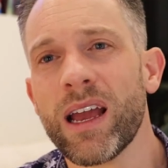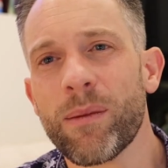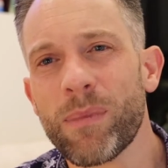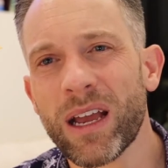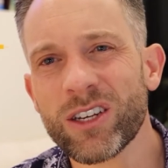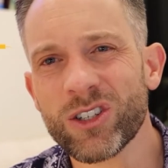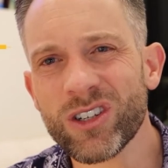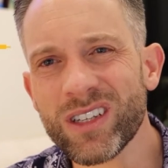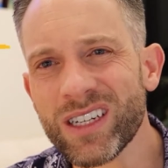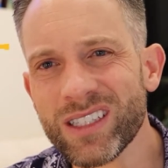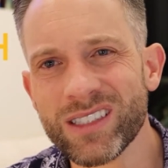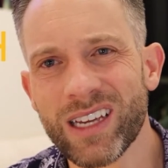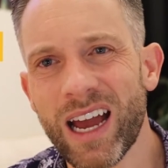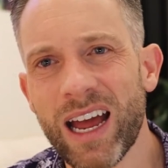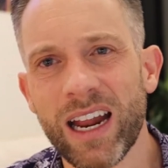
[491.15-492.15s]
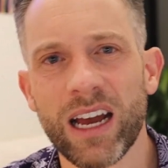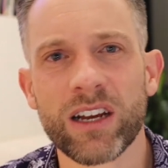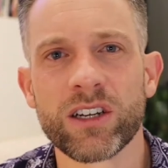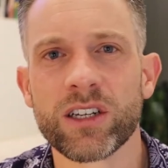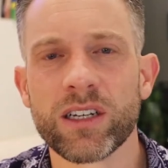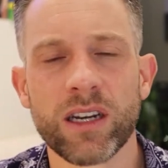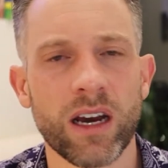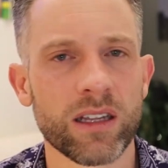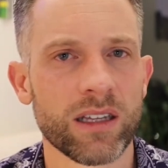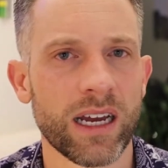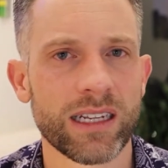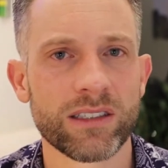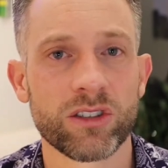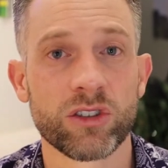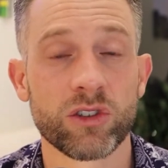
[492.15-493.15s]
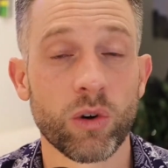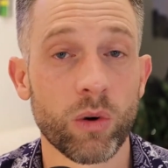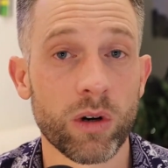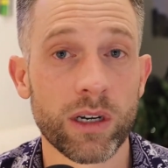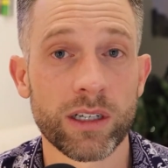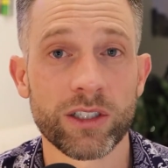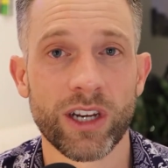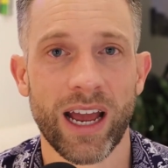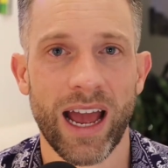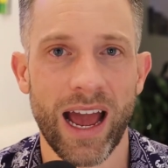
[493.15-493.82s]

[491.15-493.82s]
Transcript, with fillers: make sure that it's got a good online storage